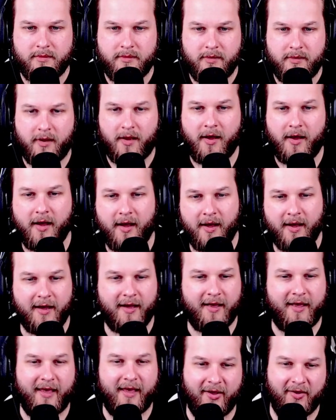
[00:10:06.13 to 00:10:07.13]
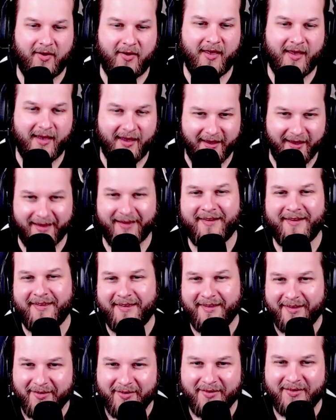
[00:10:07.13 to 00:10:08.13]
Oh, hell yeah.
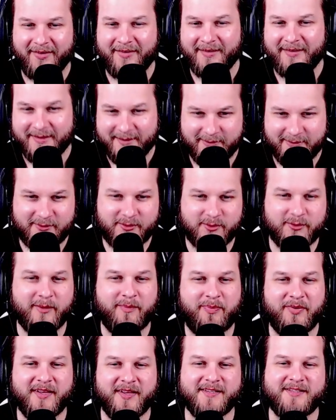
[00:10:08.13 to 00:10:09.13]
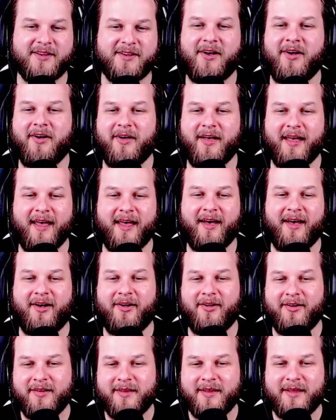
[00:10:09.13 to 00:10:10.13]
Trippy as all
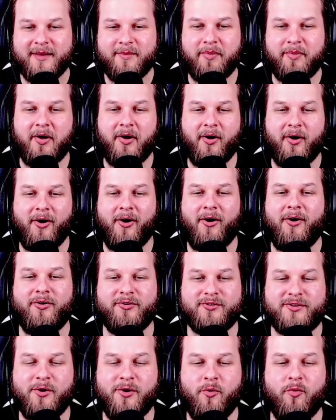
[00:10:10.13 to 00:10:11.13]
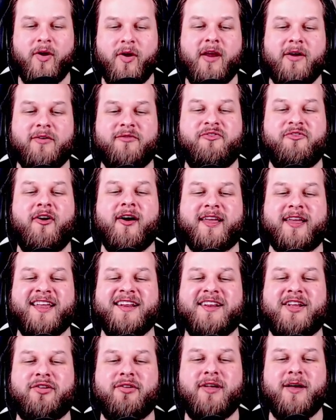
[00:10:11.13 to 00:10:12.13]
hell. Behold the weird
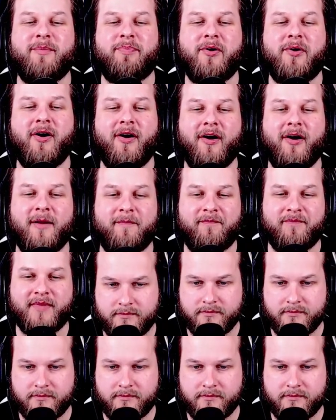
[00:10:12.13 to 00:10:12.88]
fucking clip art.